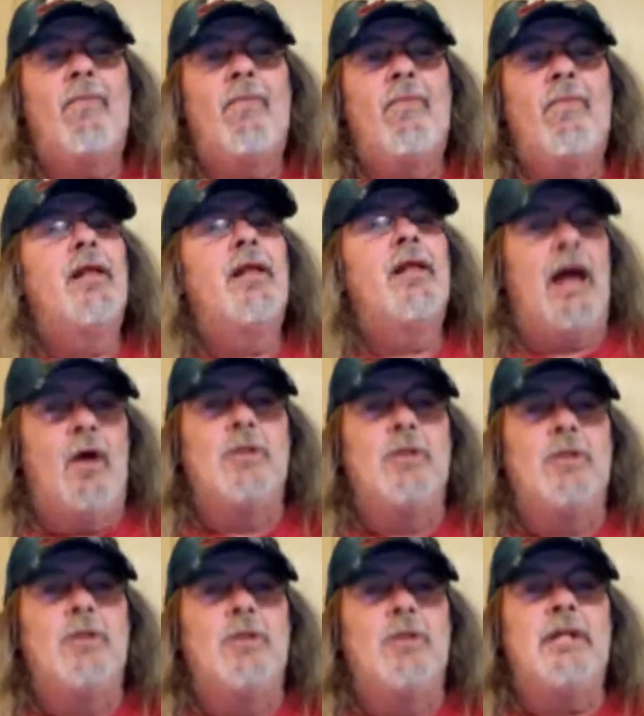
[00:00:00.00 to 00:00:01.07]
I hold it
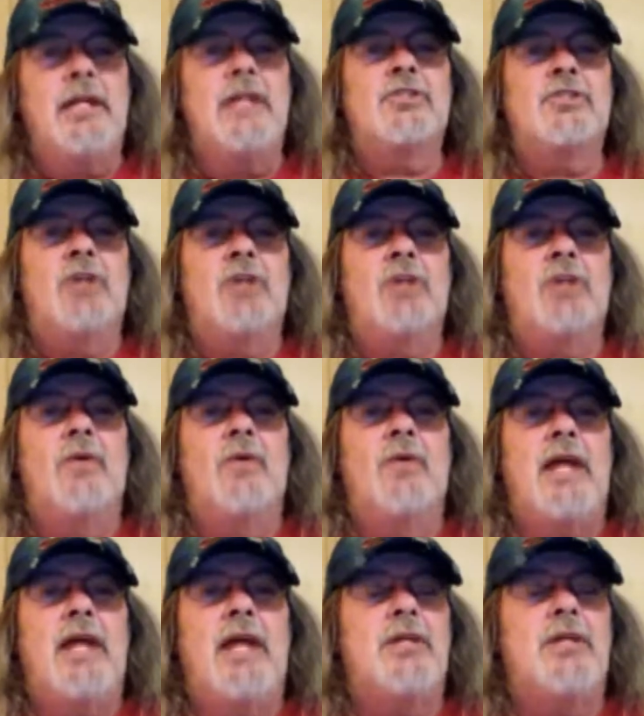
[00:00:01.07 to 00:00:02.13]
against Tony,
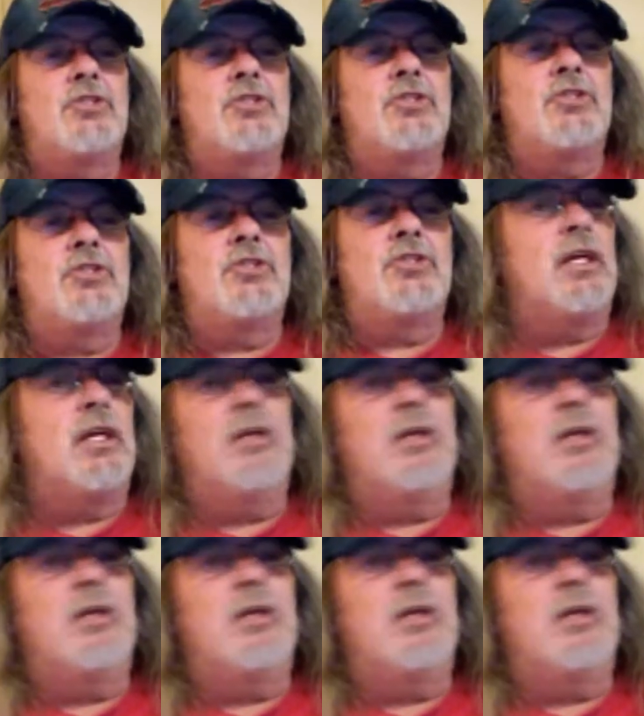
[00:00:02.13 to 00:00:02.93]
Damien, and Sid, but I'm